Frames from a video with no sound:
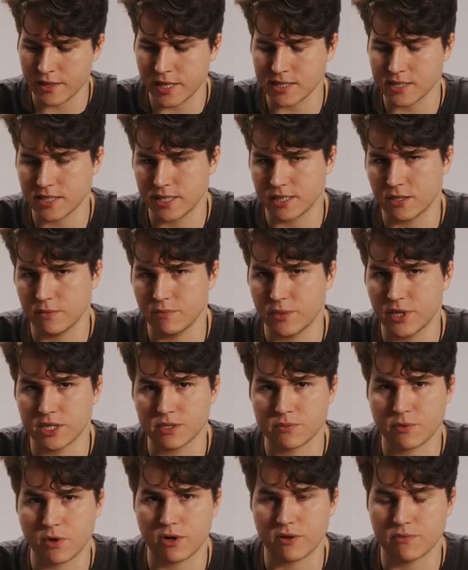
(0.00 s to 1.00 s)
And that's like the
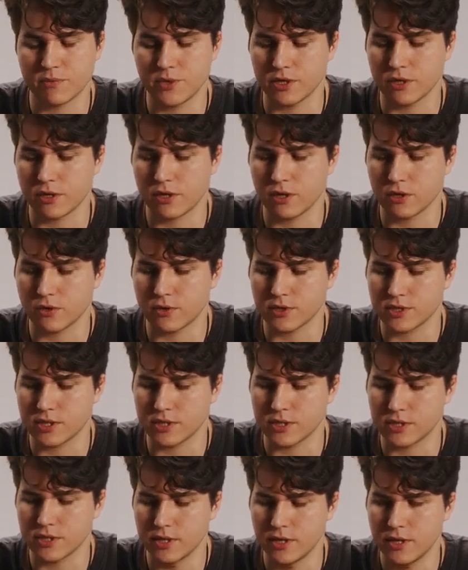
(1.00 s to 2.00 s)
biggest part of being a
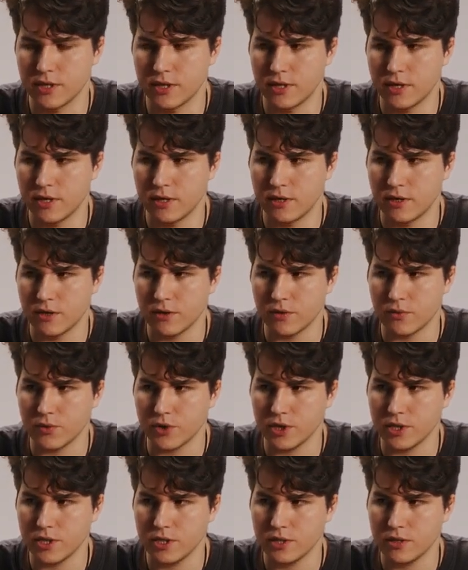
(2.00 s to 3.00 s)
colorist, is
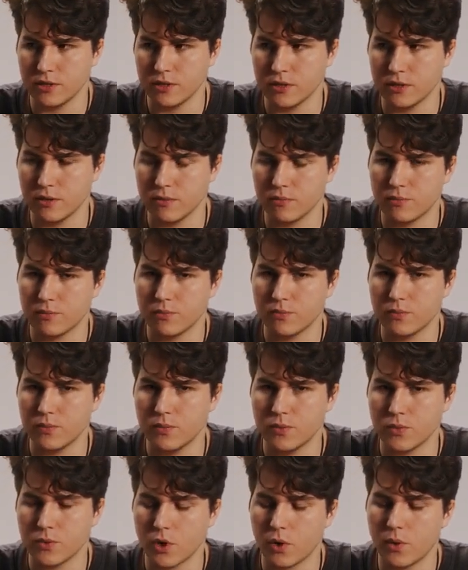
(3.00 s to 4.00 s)
really
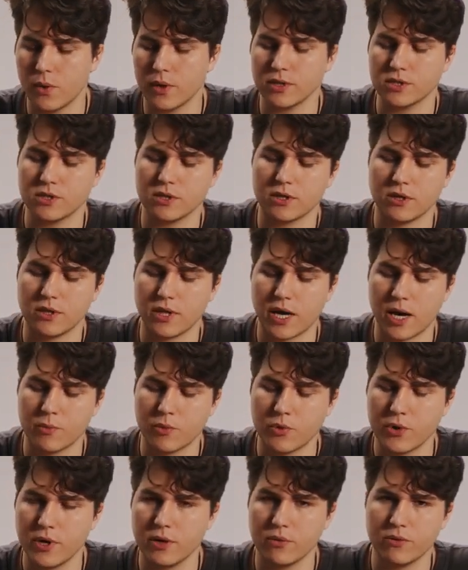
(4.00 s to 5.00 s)
knowing to
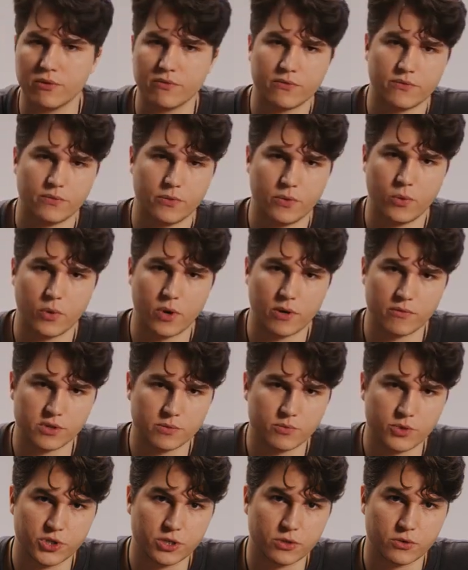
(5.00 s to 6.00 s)
collaborate with
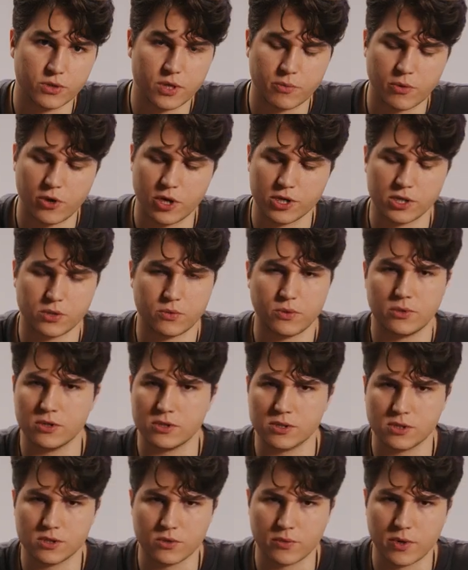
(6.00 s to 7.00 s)
whoever's bringing you that project,
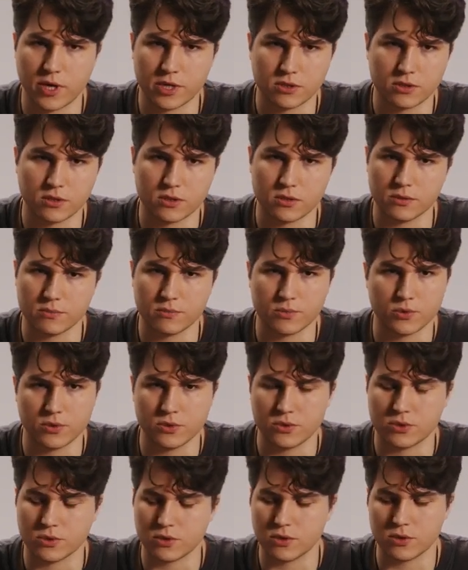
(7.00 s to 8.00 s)
whether it's the director or the
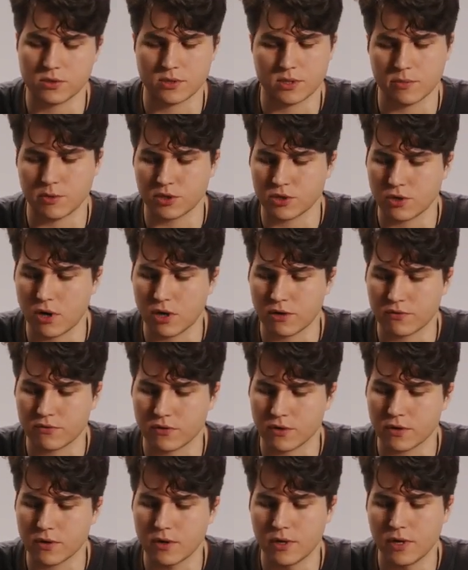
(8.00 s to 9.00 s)
producer or the
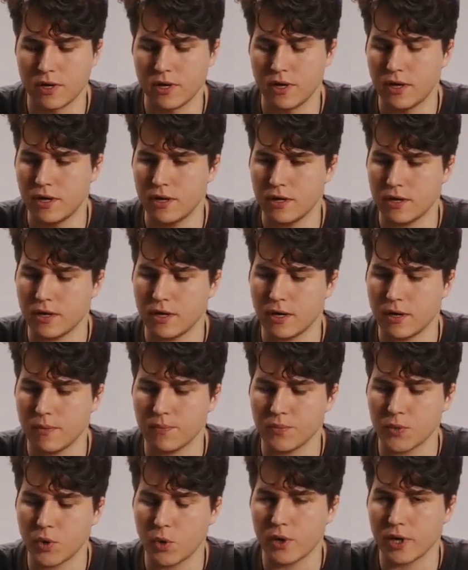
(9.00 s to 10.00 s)
cinematographer,
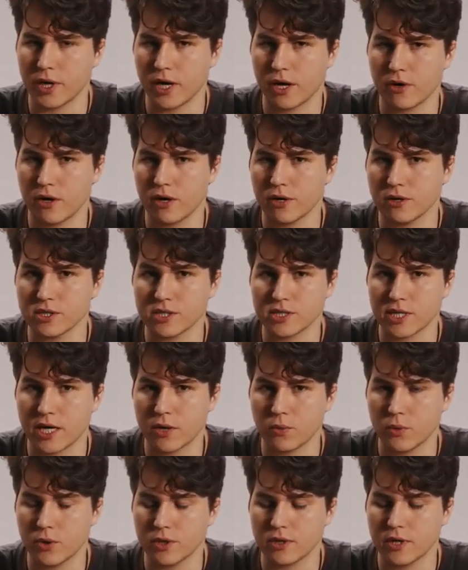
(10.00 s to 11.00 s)
knowing how to
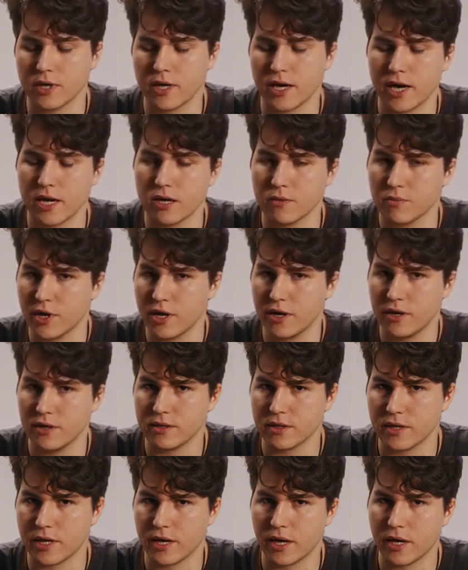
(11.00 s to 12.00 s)
understand what they had in
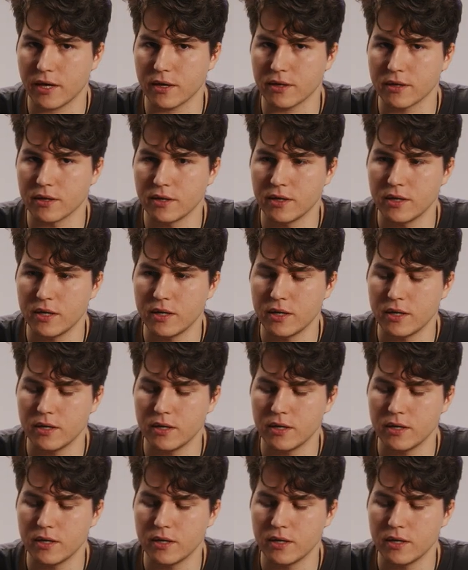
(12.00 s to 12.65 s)
mind and